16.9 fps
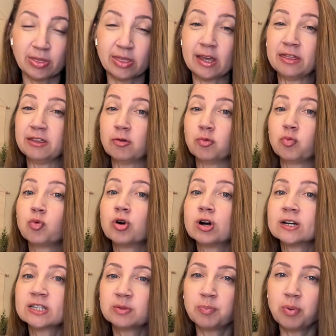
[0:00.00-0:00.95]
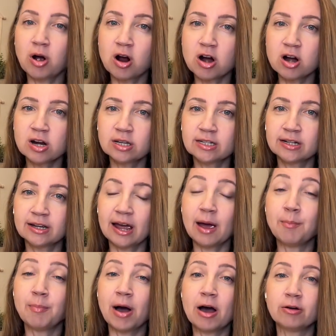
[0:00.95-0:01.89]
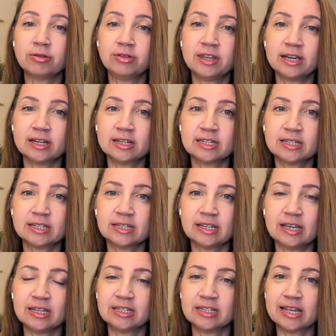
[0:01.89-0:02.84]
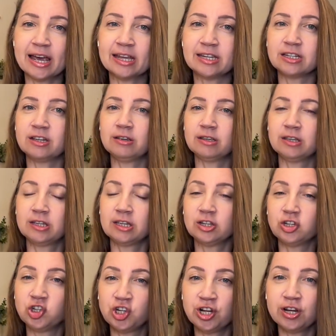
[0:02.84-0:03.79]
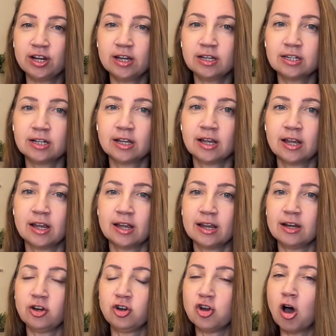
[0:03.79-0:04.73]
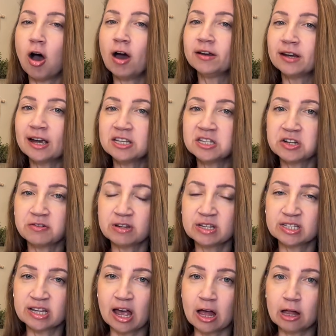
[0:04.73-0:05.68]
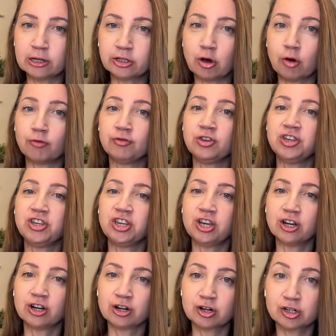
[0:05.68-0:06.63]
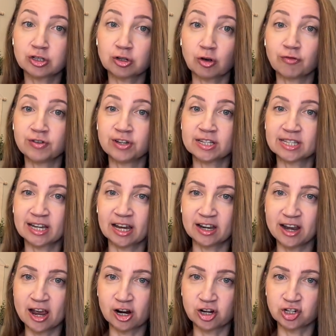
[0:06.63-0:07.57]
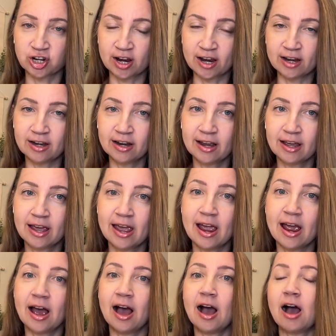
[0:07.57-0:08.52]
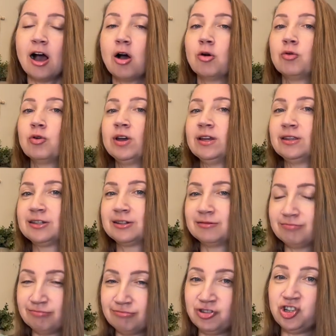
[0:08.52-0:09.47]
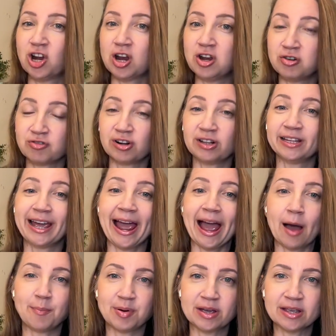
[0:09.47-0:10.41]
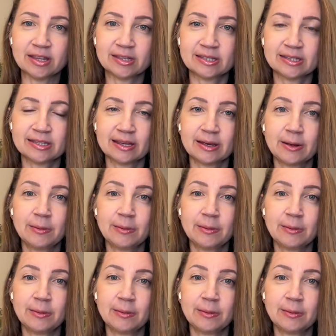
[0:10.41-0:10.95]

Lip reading: And the worst part about this is that he cheated not as a result of years of disconnection, how it generally happens,